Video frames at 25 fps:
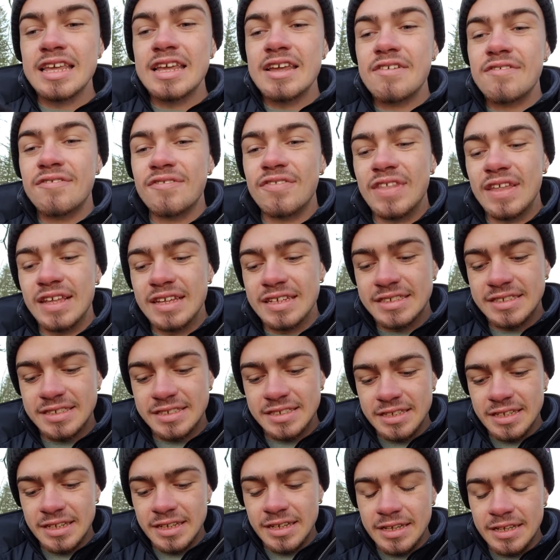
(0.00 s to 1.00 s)
this
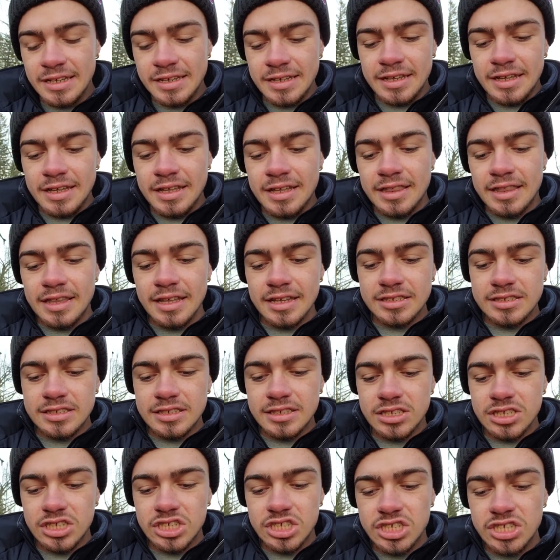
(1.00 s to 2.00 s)

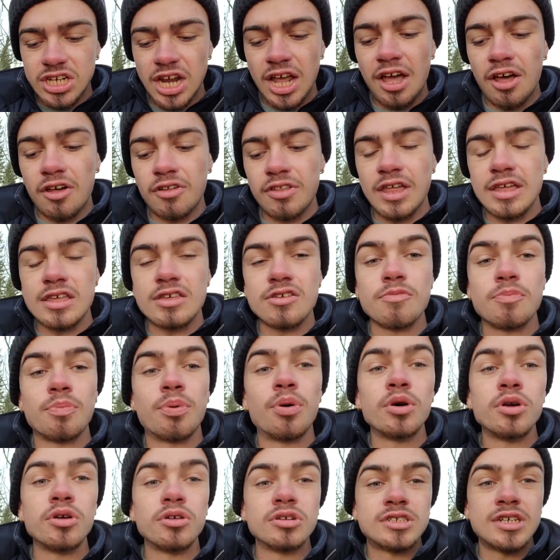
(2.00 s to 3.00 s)
shell that you put
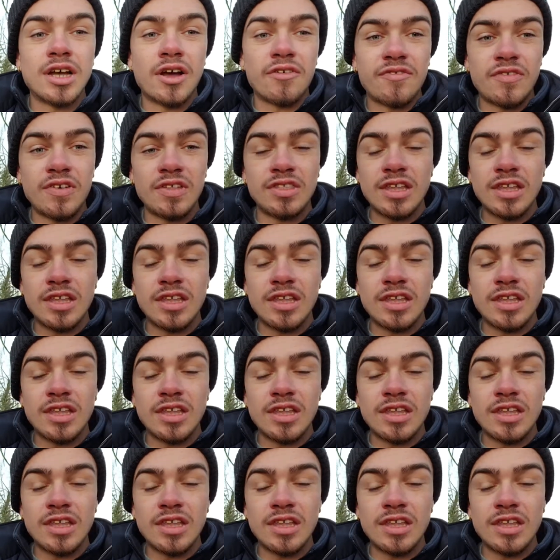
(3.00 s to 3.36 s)
yourself in,